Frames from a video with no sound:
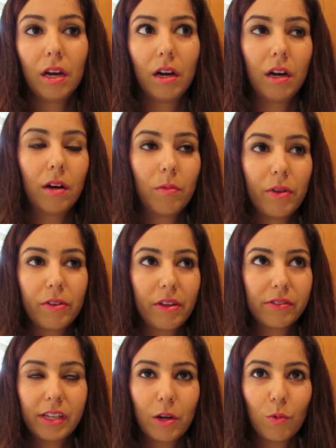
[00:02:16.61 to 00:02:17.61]
whether that
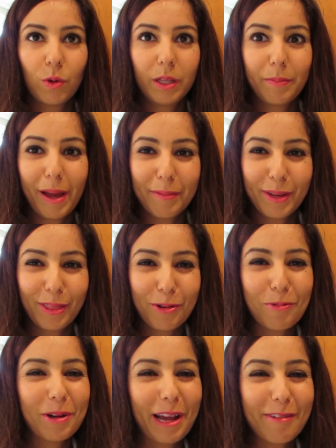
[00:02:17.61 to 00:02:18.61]
was like a woolly mammoth or
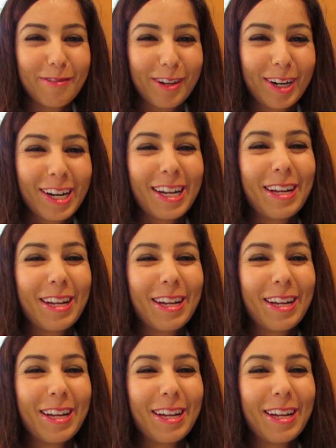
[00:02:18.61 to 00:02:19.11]
whatever,